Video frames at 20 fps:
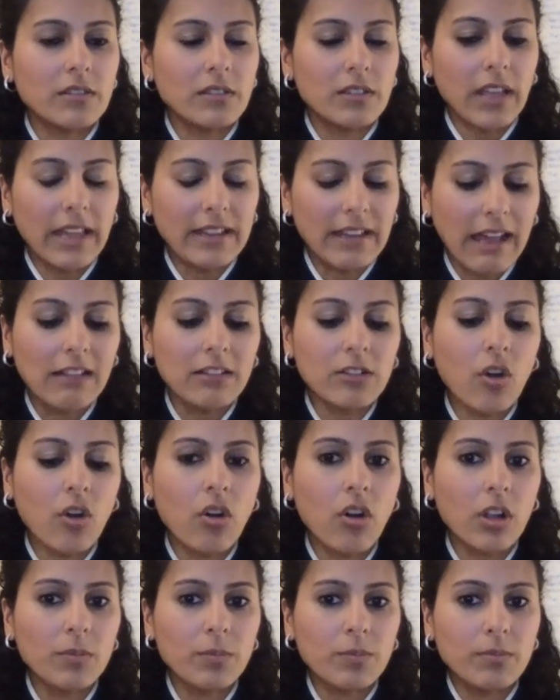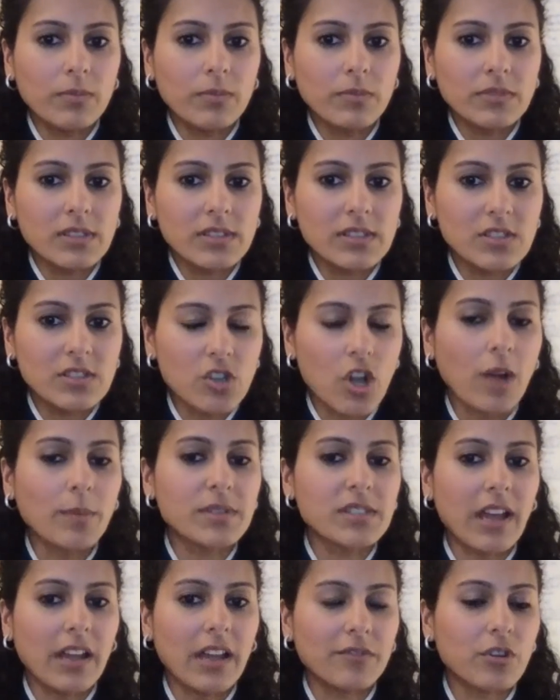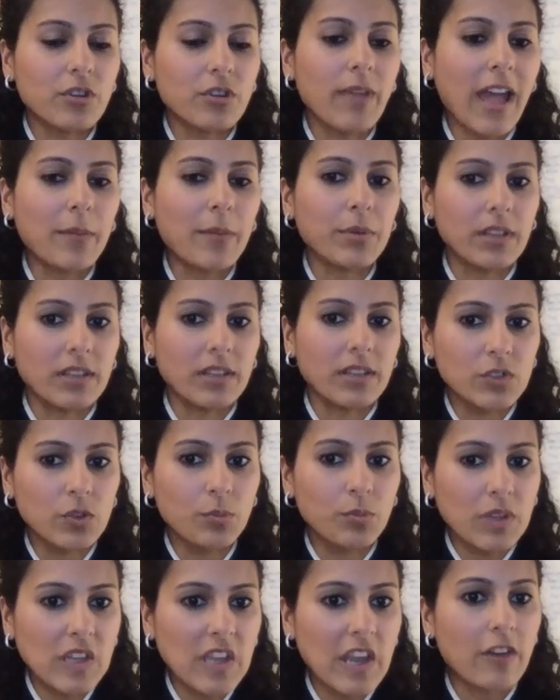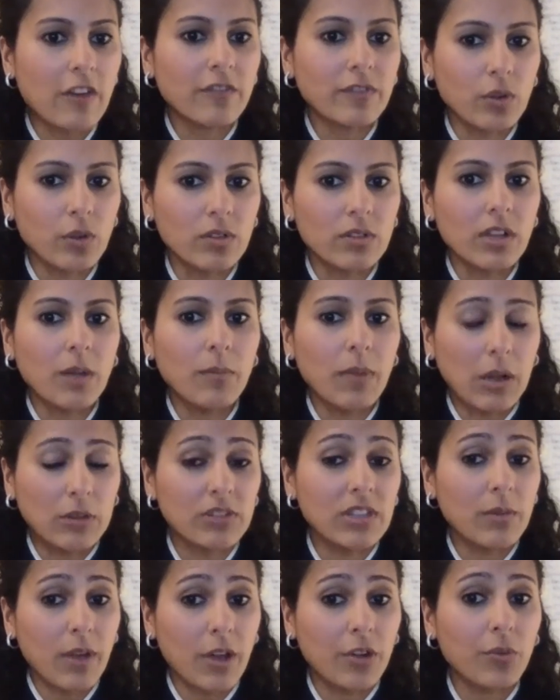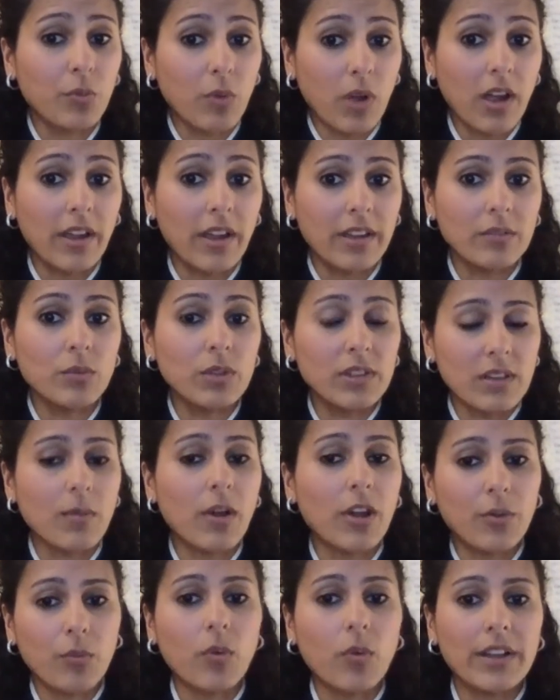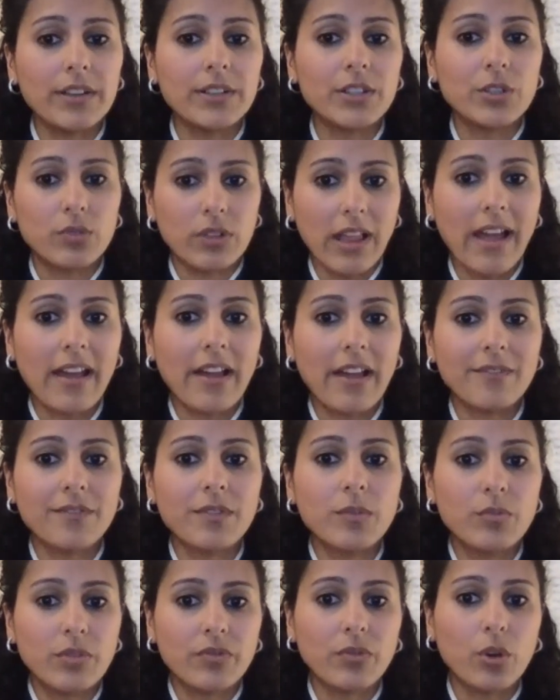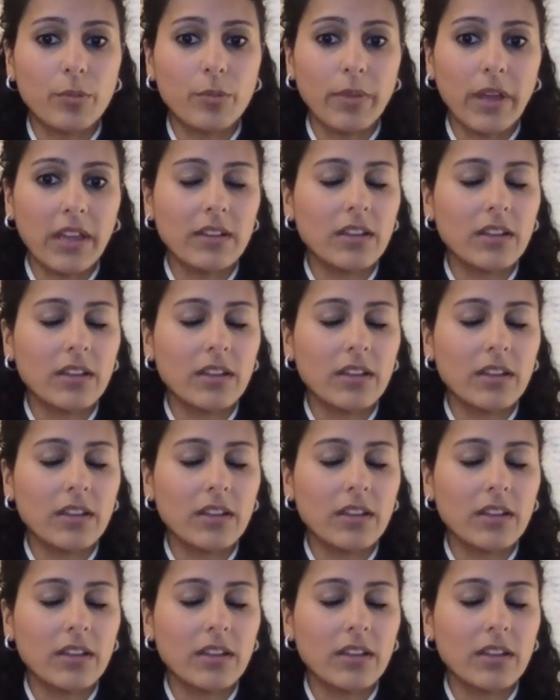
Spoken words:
and alcohol stops that from happening. So be careful about the amount of wine you'll have before bed.